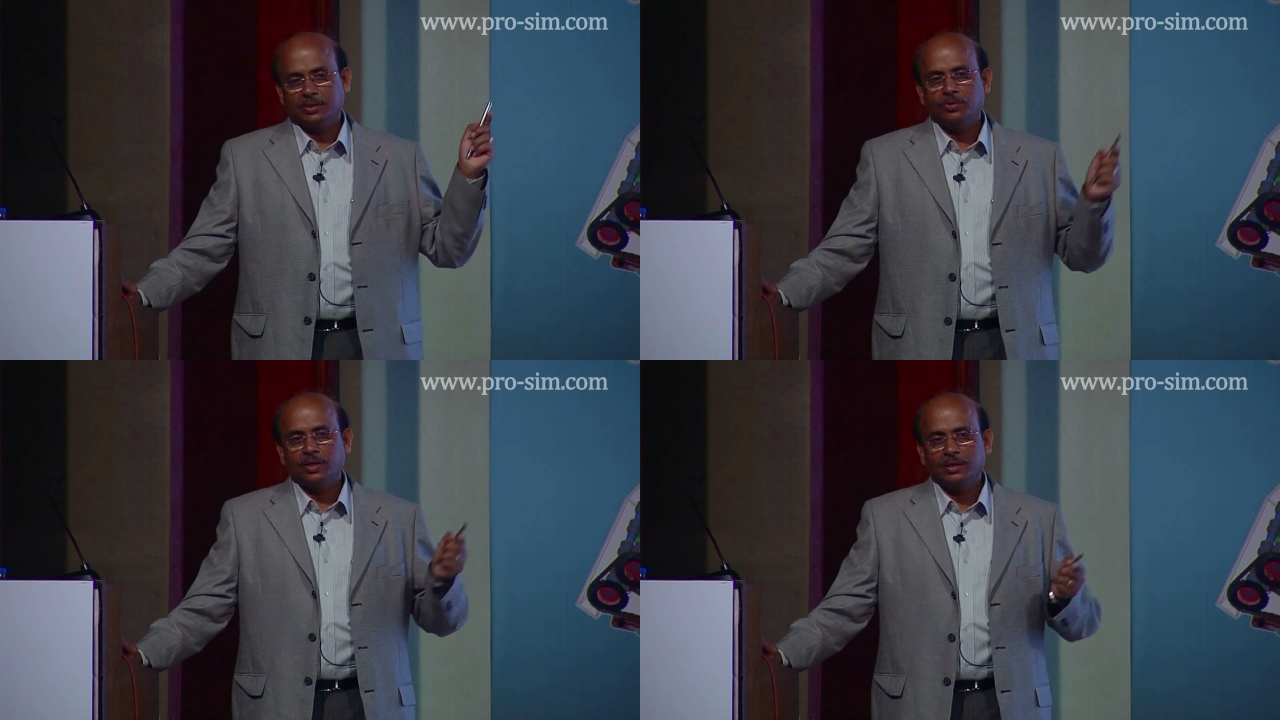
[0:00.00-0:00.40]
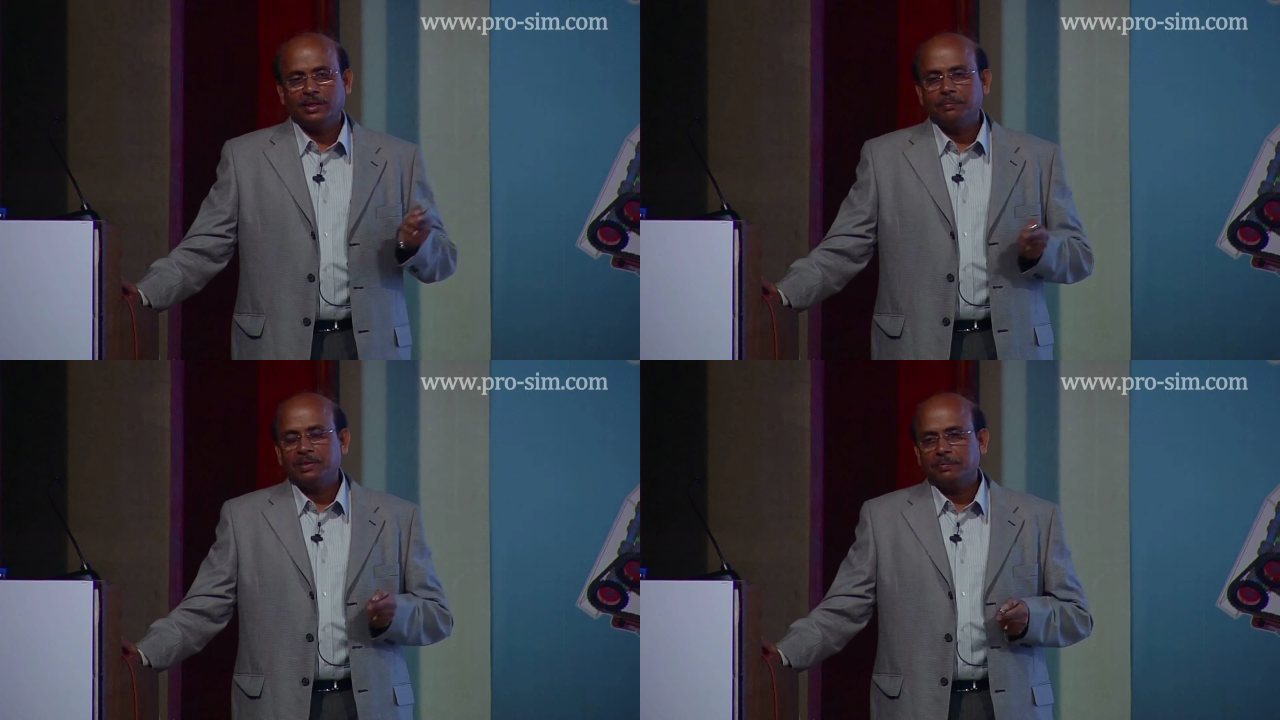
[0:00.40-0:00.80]
Today, they
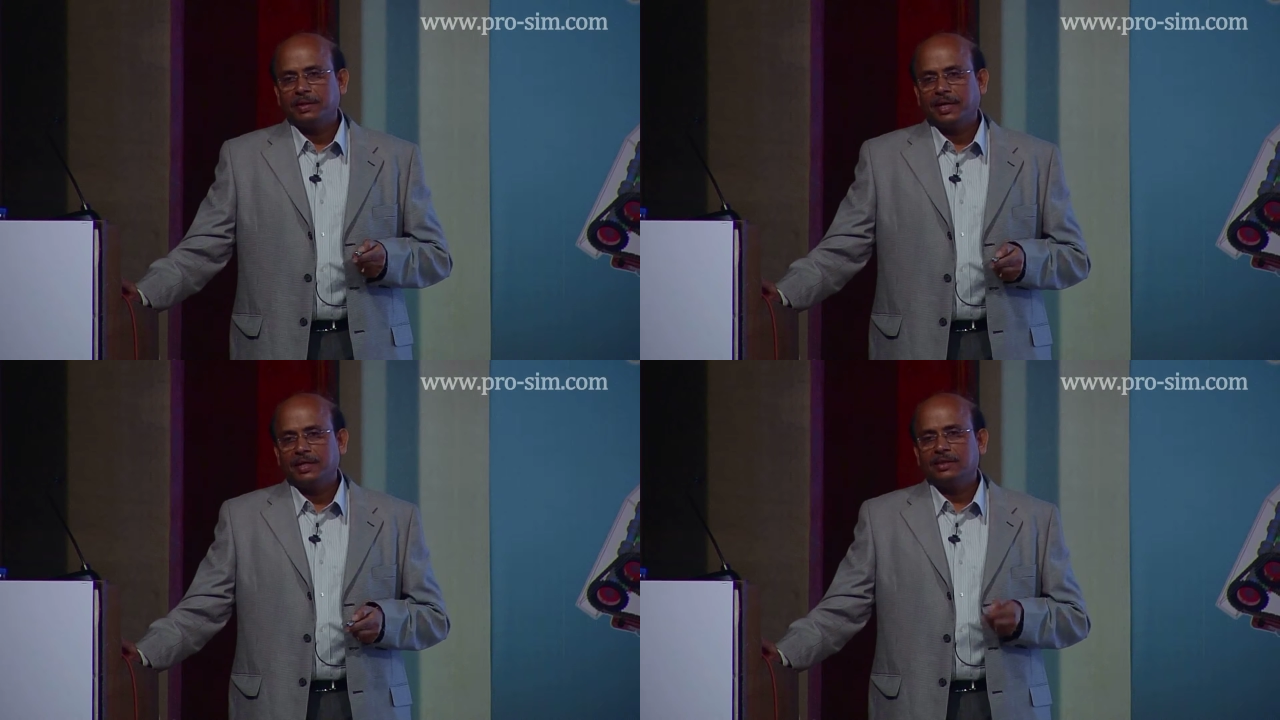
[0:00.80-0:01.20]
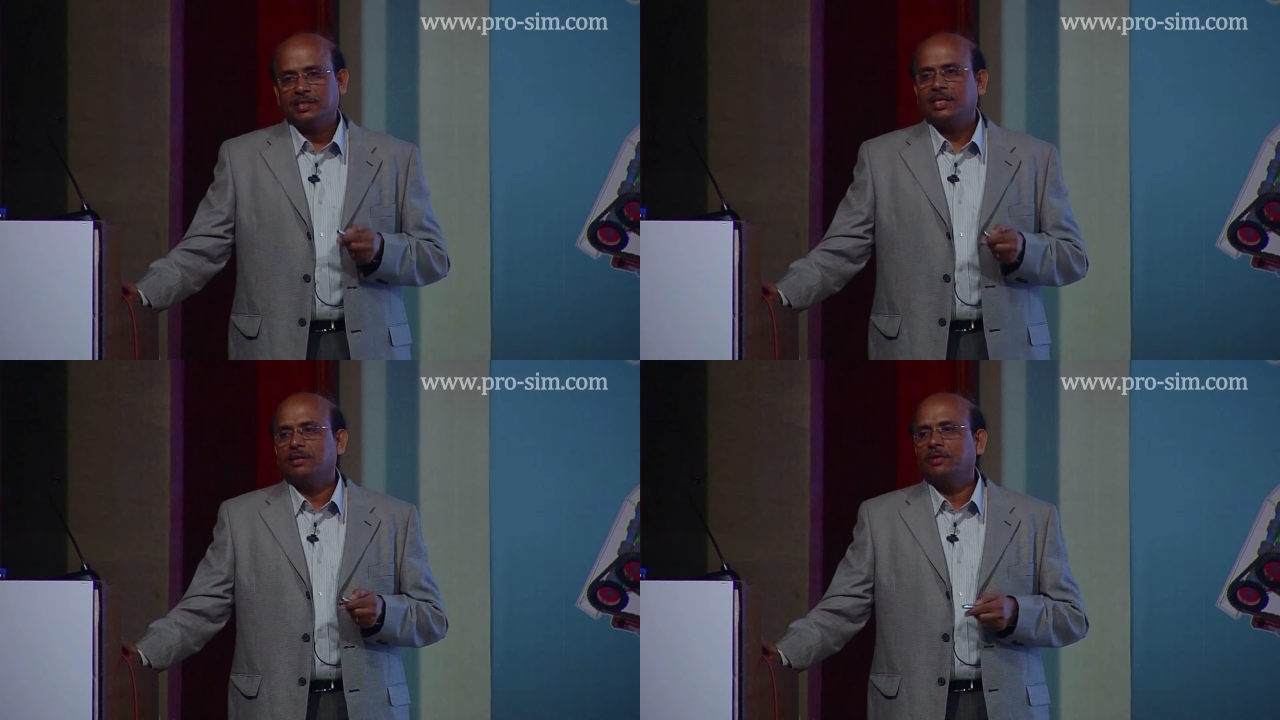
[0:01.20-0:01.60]
must be carrying the
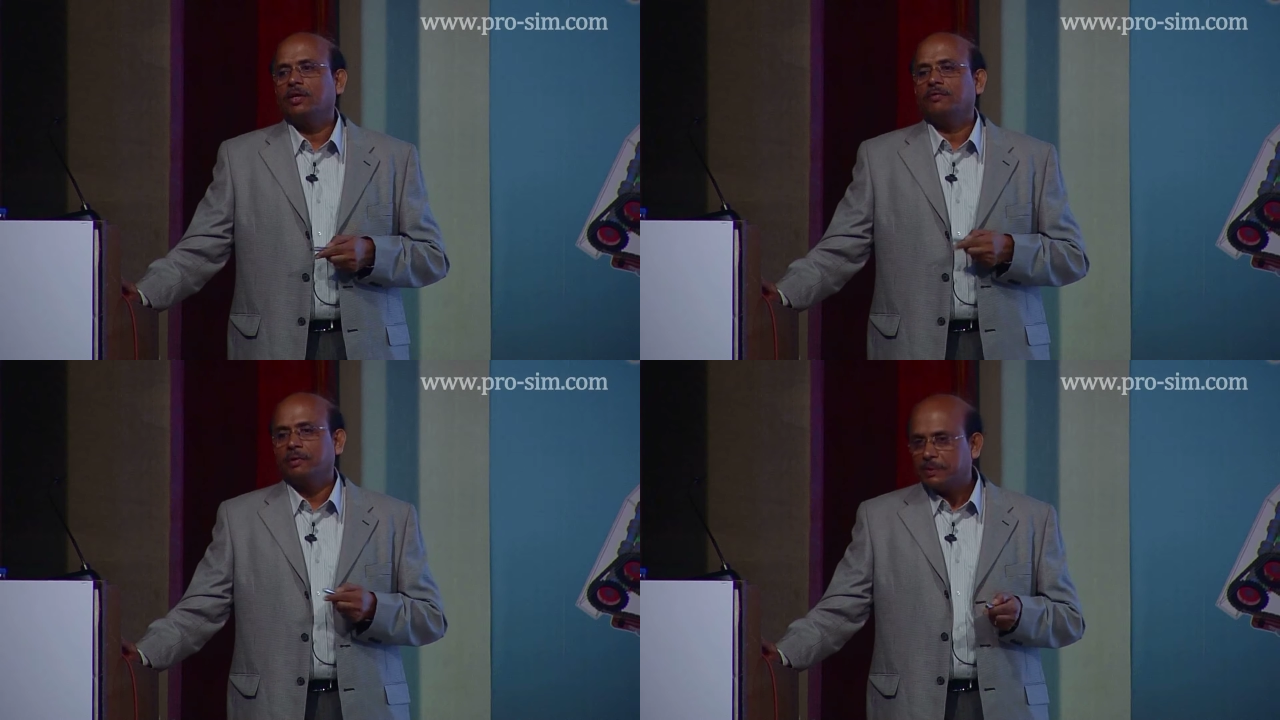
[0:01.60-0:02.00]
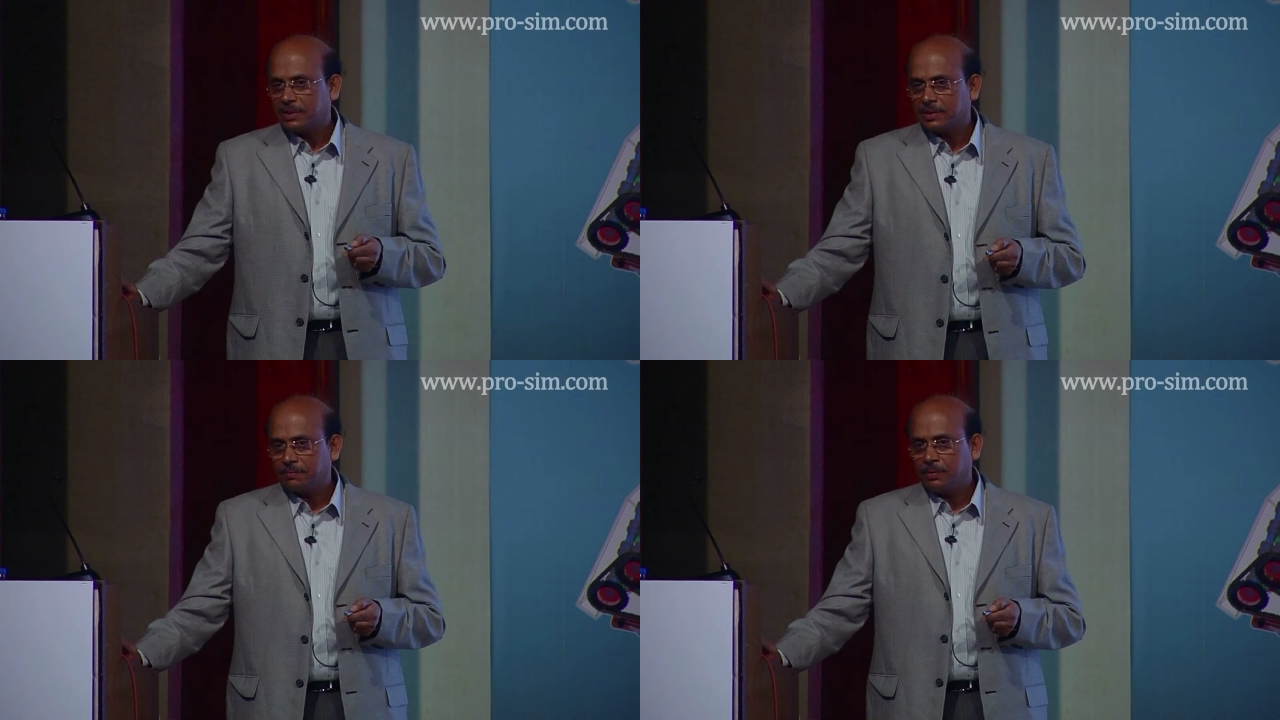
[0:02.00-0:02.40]
state-of-the-art weapons.